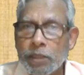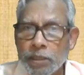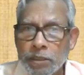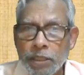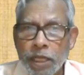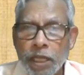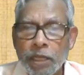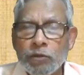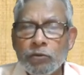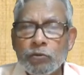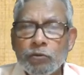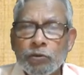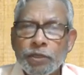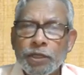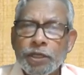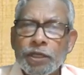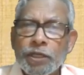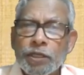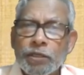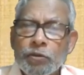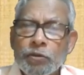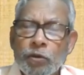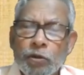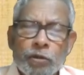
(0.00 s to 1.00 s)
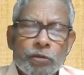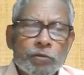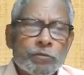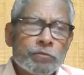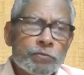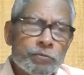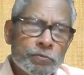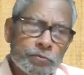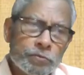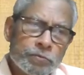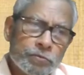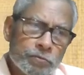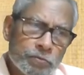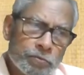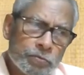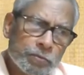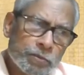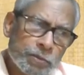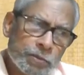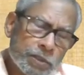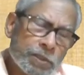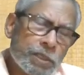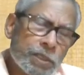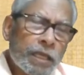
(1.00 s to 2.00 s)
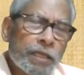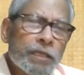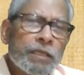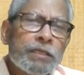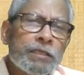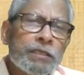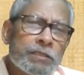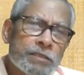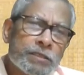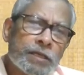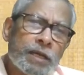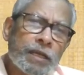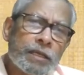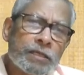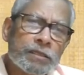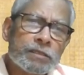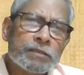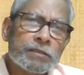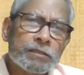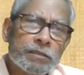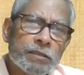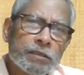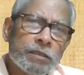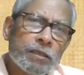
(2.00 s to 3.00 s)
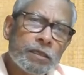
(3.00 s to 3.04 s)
diluted or any strikes